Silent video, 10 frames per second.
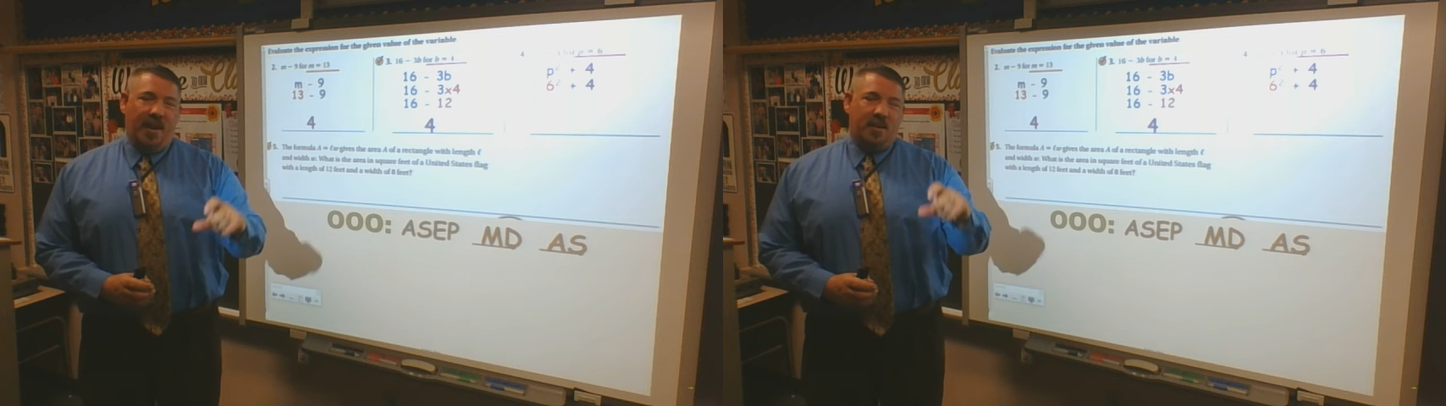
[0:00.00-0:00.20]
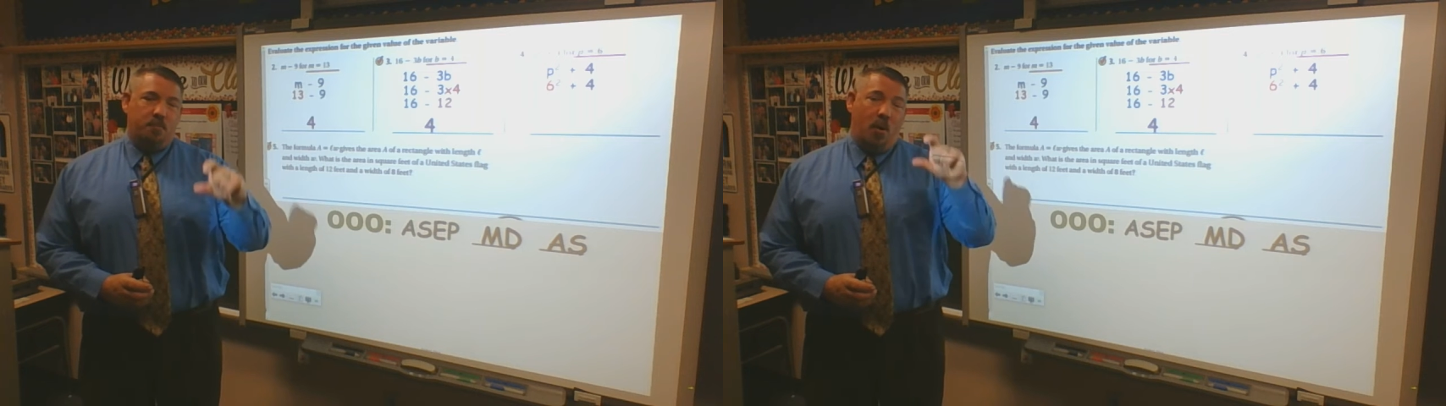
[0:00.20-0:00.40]

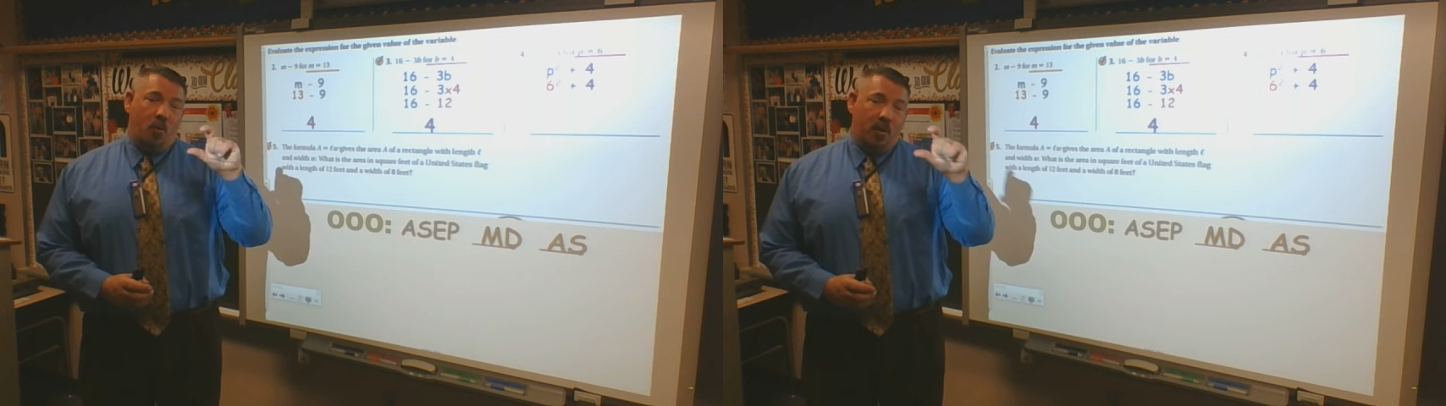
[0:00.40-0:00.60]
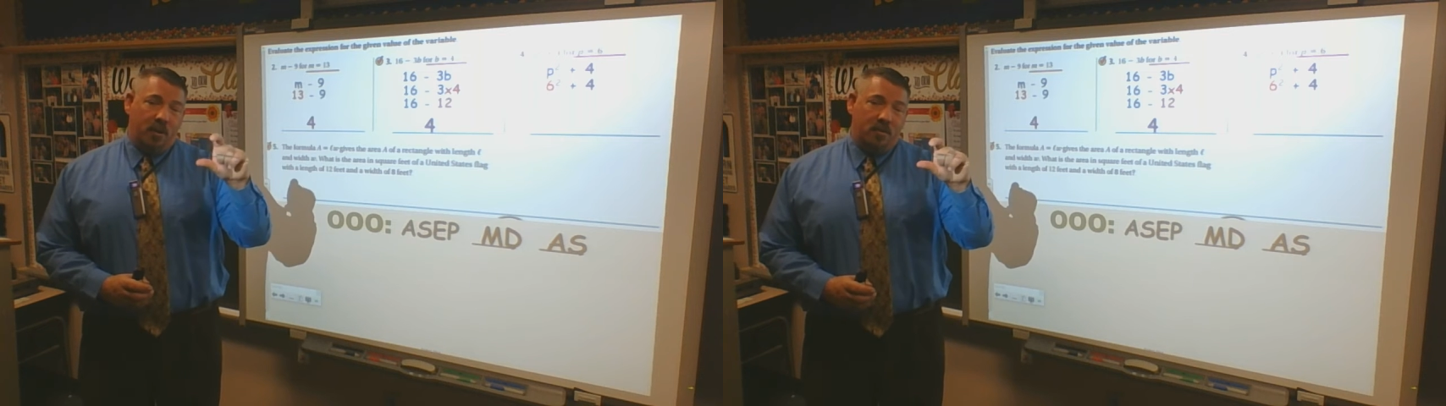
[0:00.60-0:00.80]

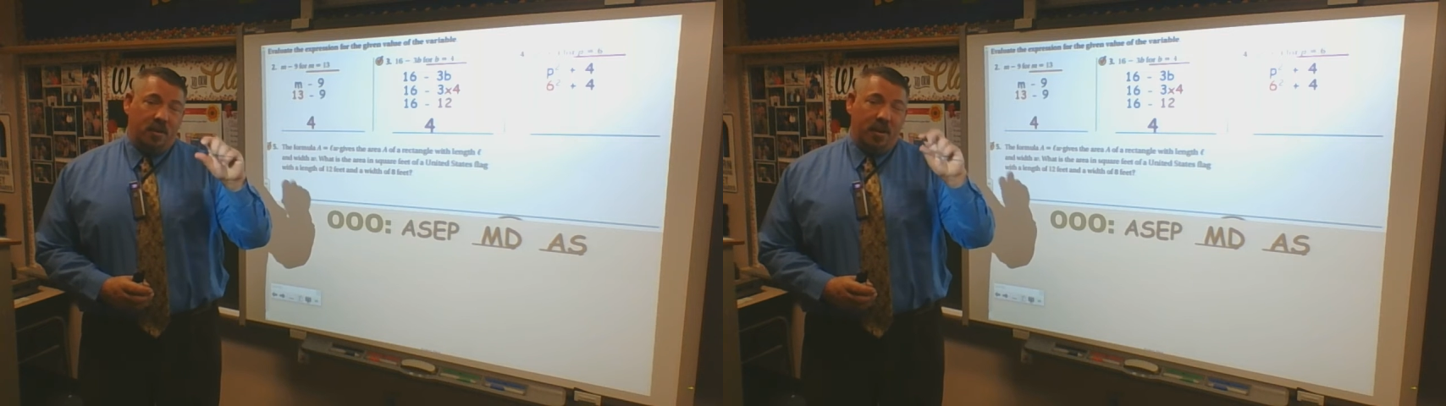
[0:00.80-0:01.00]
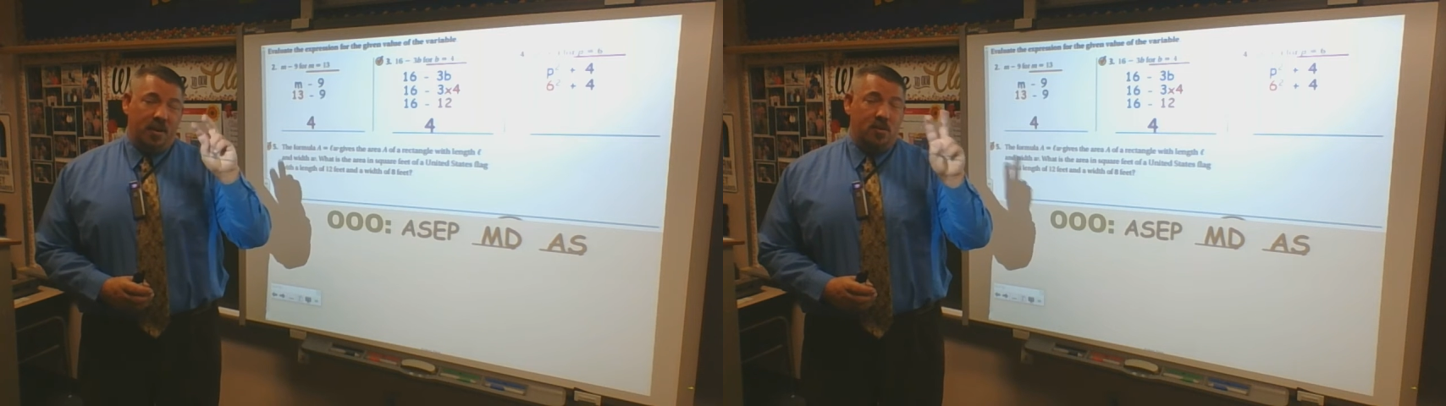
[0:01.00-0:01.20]
exponent
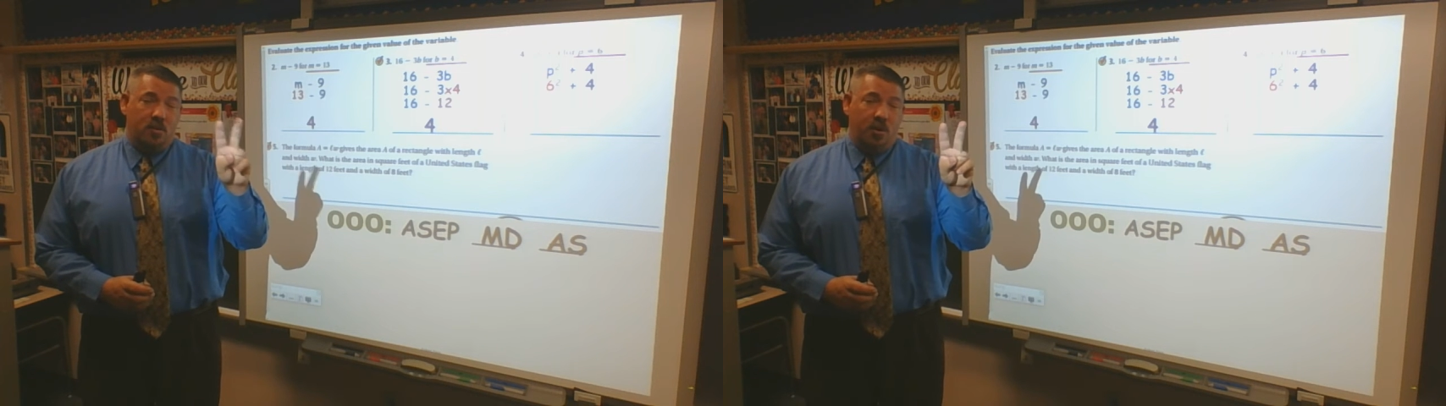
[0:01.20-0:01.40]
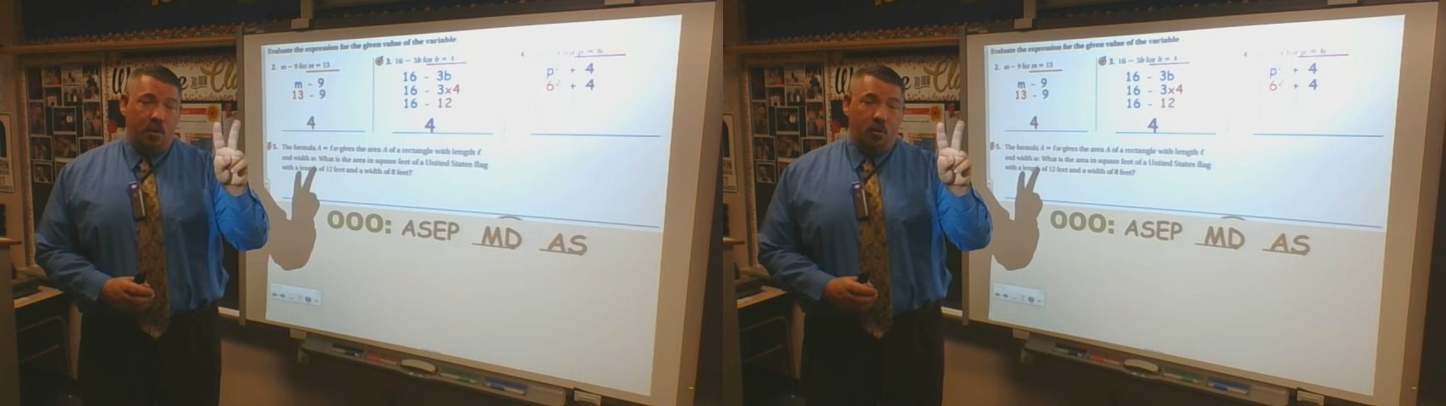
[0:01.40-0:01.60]
is
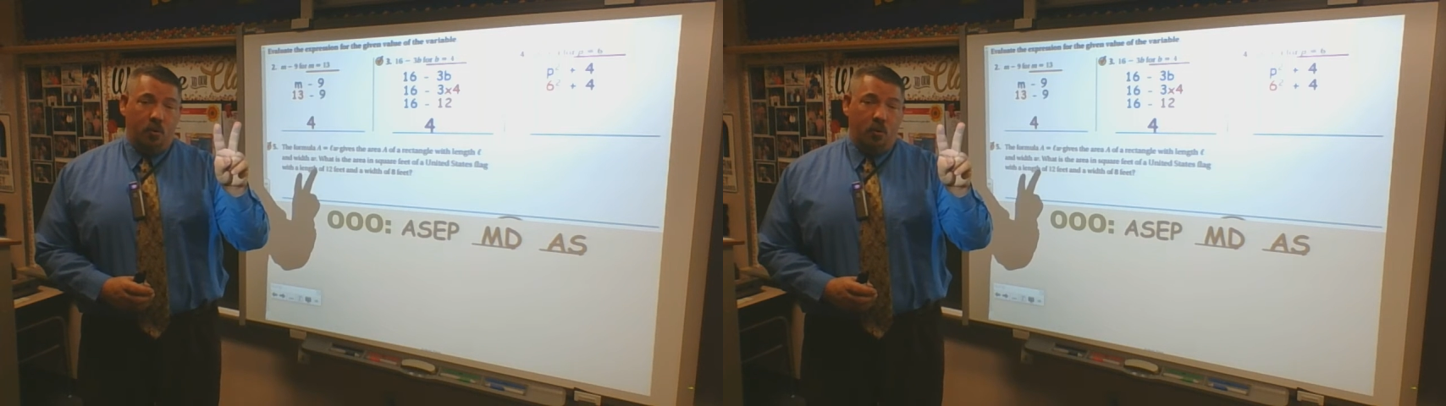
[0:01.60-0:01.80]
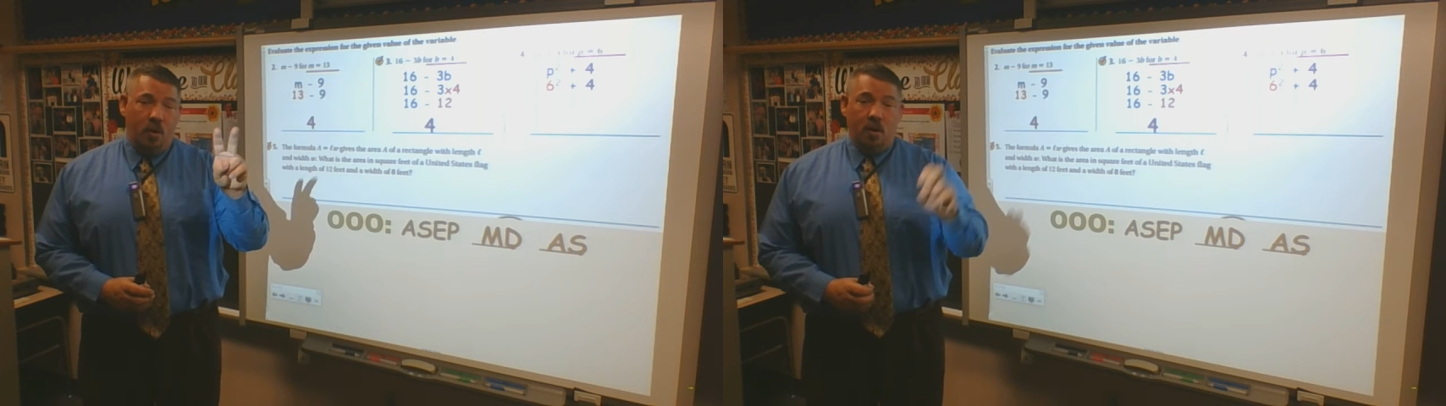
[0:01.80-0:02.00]
2.